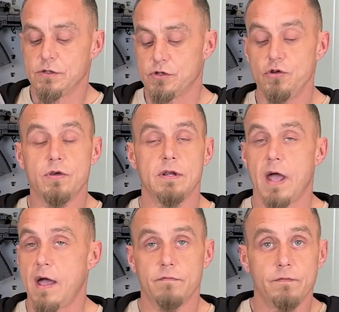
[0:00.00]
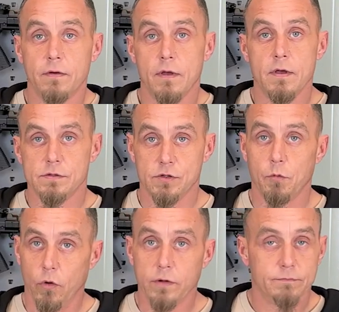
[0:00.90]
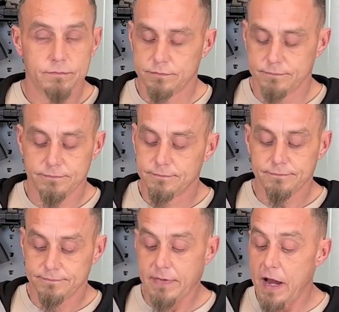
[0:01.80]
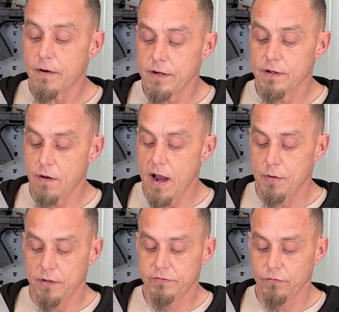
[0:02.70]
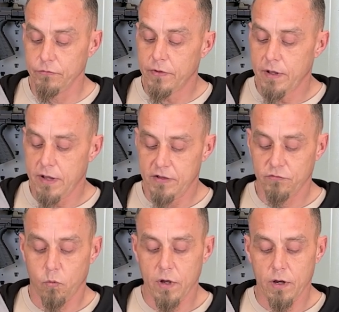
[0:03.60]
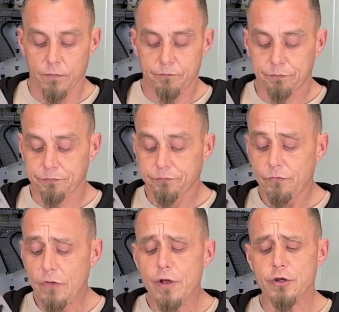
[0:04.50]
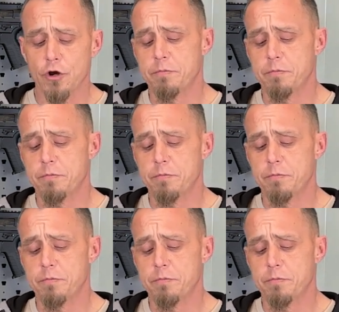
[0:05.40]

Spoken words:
so you can have some more area to grab onto as well. Your